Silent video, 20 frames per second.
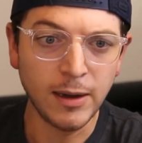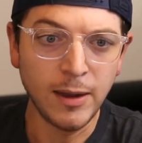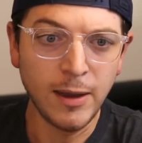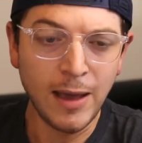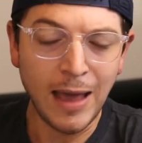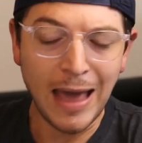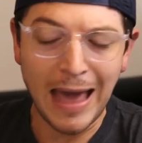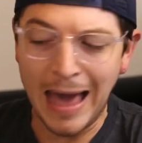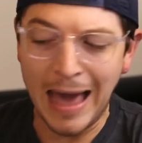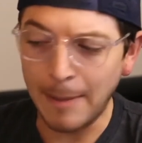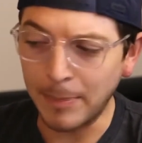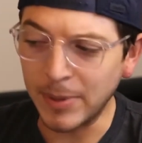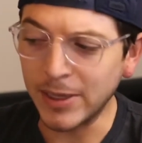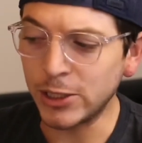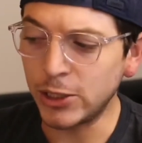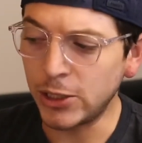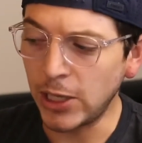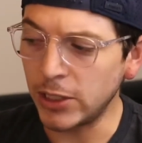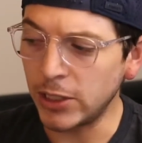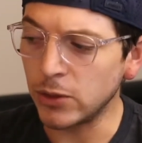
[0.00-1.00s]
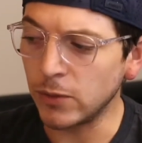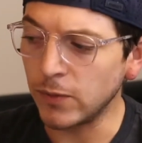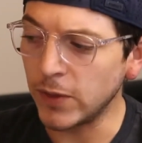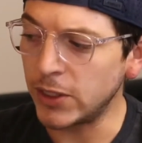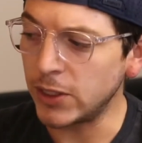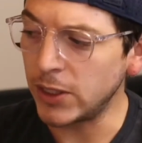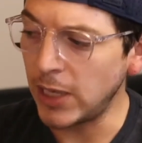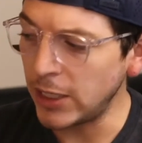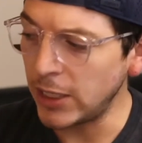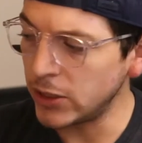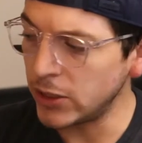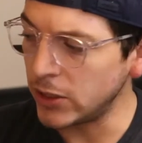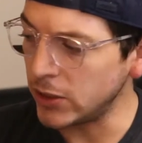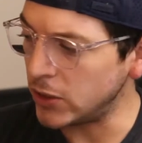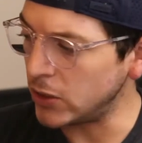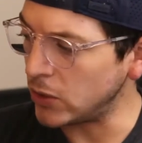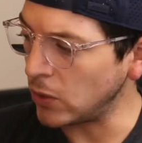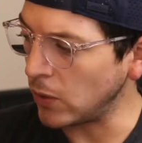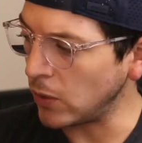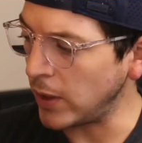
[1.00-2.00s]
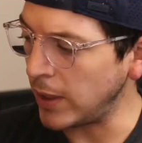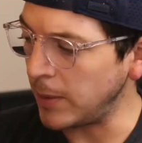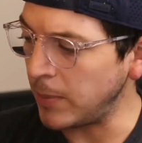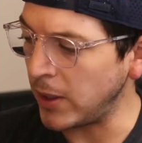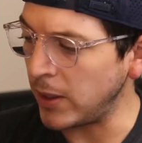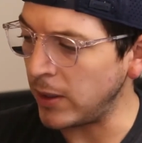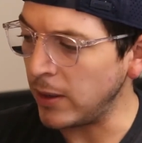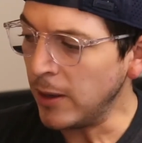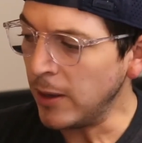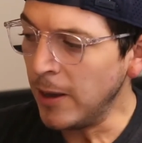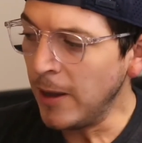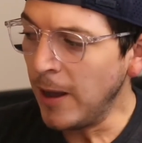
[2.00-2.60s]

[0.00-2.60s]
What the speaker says: AppExchange origination story, but